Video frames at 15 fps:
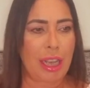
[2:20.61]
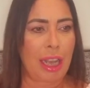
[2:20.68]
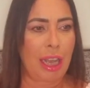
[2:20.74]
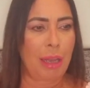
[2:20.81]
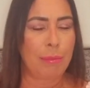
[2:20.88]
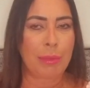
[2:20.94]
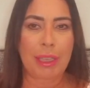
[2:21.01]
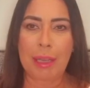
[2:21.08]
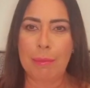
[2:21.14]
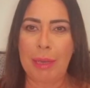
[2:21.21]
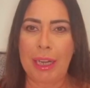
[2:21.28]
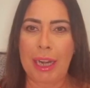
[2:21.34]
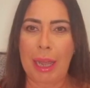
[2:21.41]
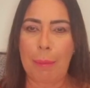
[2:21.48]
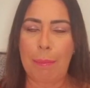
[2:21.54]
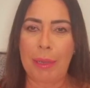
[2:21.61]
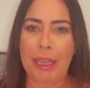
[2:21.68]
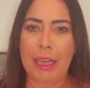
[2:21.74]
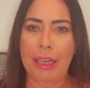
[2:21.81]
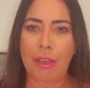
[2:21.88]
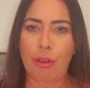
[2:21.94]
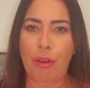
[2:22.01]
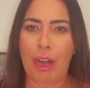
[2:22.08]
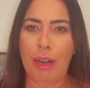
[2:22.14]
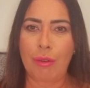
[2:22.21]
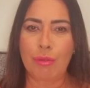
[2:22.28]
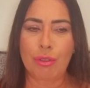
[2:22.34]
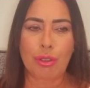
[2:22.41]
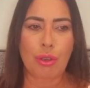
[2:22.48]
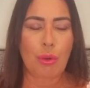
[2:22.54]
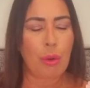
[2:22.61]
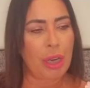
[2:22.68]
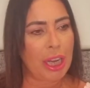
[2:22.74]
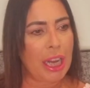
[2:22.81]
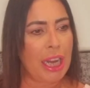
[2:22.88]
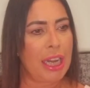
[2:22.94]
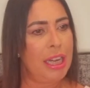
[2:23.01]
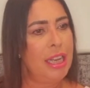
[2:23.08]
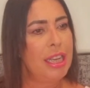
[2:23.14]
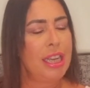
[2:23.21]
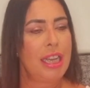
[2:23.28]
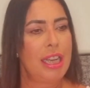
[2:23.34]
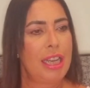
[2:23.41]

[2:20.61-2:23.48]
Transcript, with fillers: um Camilla being crowned queen.